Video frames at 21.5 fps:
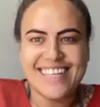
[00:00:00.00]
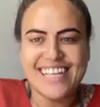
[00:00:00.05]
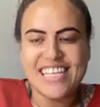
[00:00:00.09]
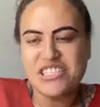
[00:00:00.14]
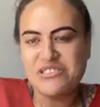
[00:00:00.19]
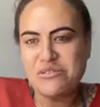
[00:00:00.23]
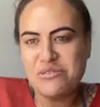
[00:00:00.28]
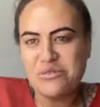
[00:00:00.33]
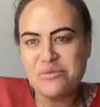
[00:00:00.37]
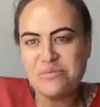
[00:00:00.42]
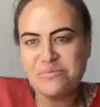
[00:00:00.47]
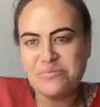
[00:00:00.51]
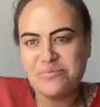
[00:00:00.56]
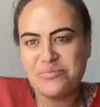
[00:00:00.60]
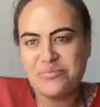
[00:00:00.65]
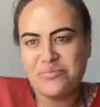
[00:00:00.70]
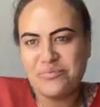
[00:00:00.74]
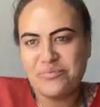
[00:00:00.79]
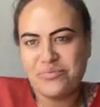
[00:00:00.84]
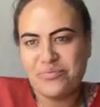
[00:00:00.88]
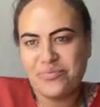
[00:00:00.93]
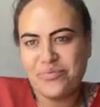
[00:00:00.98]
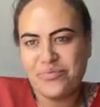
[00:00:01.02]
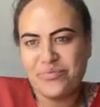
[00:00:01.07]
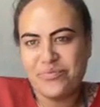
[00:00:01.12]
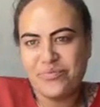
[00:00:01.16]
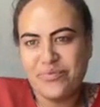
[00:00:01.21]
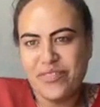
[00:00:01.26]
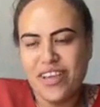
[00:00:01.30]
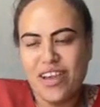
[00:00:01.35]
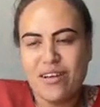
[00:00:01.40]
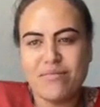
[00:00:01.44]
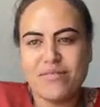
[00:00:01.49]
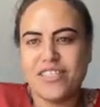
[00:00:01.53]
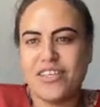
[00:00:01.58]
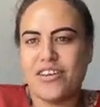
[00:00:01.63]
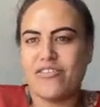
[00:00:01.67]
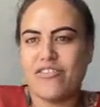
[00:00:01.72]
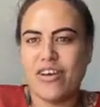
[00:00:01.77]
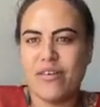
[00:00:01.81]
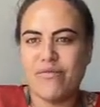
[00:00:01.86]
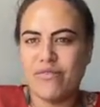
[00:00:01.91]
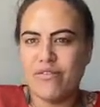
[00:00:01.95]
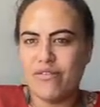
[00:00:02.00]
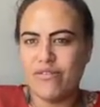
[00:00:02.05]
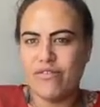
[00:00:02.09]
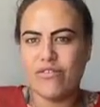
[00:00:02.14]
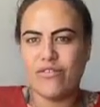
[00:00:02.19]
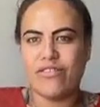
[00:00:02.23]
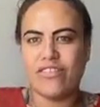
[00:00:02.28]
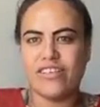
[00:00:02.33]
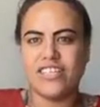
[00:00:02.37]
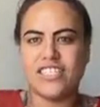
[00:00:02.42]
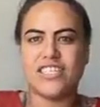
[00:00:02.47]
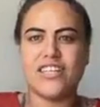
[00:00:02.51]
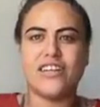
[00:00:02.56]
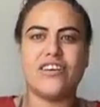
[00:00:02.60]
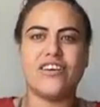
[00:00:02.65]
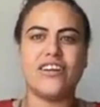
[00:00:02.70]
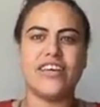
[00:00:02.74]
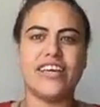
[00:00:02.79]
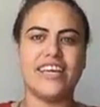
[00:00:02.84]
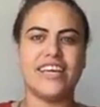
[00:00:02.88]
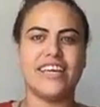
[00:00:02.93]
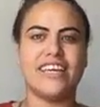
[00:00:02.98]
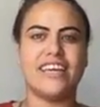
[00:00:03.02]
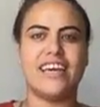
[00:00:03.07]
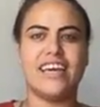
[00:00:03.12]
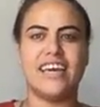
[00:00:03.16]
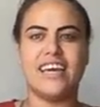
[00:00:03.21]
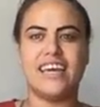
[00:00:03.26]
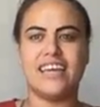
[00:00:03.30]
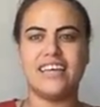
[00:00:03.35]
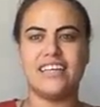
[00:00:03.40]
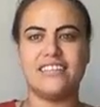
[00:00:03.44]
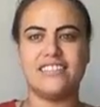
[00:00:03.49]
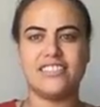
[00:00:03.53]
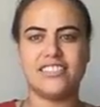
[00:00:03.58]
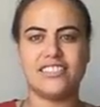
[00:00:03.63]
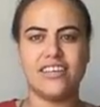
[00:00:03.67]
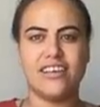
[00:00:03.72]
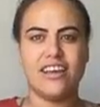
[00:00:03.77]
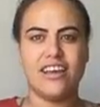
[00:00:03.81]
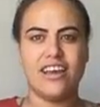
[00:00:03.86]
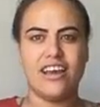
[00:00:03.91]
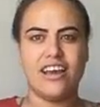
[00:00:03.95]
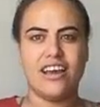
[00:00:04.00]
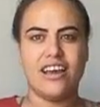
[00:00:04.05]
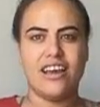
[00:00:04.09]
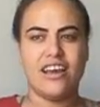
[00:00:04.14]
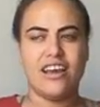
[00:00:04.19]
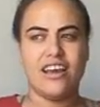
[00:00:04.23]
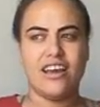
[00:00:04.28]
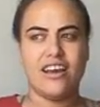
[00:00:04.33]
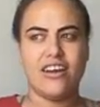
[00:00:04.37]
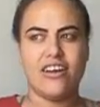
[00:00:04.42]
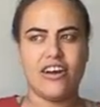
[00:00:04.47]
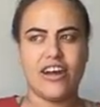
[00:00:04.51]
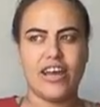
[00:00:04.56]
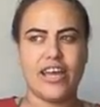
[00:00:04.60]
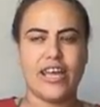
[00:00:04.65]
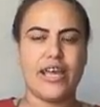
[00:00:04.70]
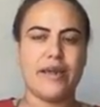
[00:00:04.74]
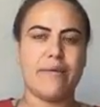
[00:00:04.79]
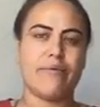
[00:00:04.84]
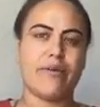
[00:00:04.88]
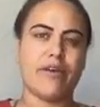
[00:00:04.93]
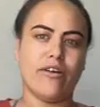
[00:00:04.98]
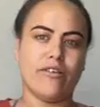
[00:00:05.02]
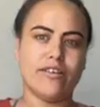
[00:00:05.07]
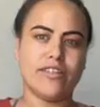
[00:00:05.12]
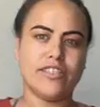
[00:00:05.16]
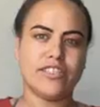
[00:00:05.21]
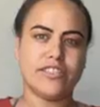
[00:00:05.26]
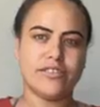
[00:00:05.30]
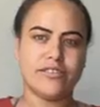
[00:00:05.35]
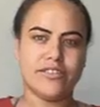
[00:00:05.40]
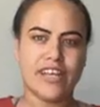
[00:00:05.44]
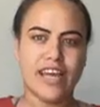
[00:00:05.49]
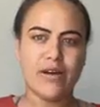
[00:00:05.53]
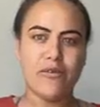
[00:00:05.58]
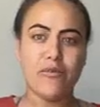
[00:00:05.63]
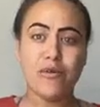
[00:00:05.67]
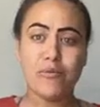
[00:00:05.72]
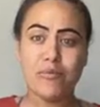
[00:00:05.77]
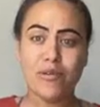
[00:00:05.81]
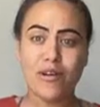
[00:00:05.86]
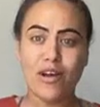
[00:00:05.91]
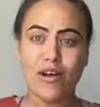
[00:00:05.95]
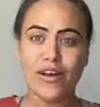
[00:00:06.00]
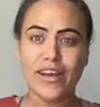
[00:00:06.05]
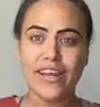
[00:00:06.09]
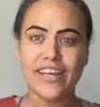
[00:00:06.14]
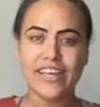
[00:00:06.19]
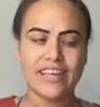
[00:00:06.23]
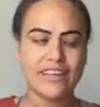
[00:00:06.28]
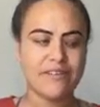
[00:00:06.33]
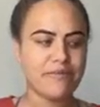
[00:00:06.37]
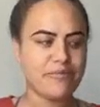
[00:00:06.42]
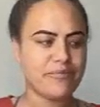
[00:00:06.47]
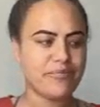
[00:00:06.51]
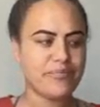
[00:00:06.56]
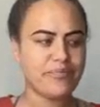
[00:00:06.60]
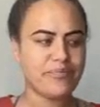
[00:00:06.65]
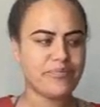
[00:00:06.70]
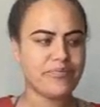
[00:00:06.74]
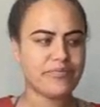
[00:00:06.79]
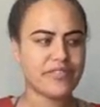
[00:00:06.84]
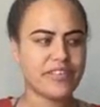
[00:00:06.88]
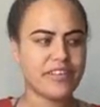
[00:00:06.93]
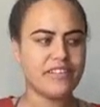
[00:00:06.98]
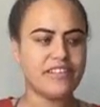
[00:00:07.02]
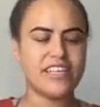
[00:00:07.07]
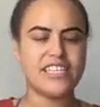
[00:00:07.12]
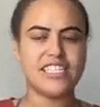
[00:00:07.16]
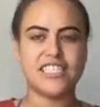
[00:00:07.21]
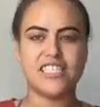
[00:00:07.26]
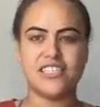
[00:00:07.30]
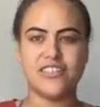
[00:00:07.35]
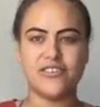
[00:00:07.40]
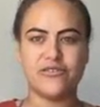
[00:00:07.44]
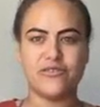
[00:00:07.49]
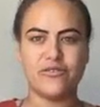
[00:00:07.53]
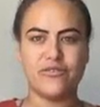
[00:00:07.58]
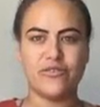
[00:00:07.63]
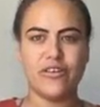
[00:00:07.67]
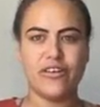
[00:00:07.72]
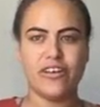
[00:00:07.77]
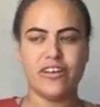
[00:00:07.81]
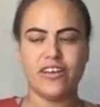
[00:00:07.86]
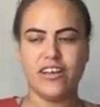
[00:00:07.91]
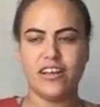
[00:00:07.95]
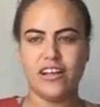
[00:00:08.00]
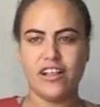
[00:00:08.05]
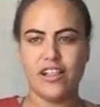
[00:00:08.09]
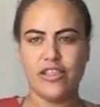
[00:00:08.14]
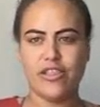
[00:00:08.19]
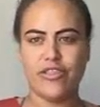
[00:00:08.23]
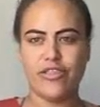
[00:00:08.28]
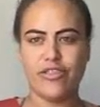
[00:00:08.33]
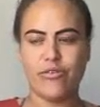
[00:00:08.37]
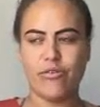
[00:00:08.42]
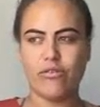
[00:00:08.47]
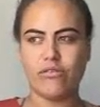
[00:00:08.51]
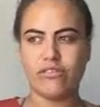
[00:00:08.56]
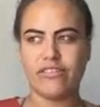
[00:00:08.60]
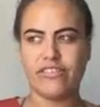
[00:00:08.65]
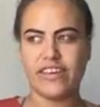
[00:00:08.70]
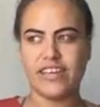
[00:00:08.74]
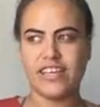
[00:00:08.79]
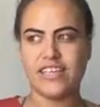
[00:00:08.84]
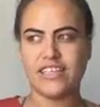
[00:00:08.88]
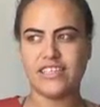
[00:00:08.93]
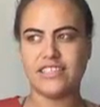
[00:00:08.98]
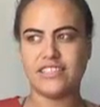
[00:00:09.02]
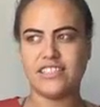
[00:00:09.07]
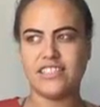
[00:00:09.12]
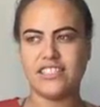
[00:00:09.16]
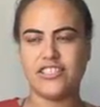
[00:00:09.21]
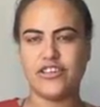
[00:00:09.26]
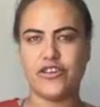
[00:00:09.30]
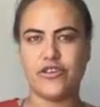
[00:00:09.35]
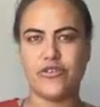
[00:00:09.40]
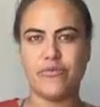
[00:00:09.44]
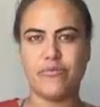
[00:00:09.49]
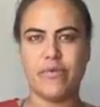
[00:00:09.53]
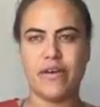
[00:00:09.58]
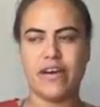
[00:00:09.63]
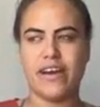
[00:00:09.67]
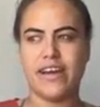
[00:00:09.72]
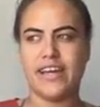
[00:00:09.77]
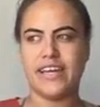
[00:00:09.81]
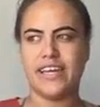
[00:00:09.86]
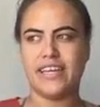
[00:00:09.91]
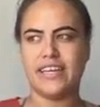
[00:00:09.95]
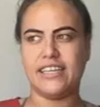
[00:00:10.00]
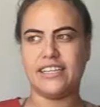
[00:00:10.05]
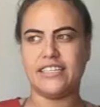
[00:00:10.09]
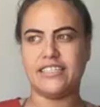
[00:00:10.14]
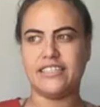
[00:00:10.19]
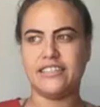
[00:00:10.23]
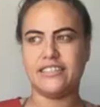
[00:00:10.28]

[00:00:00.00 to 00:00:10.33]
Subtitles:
that's what I'm so grateful for, this learning. And I am going to now apply these little thought things to my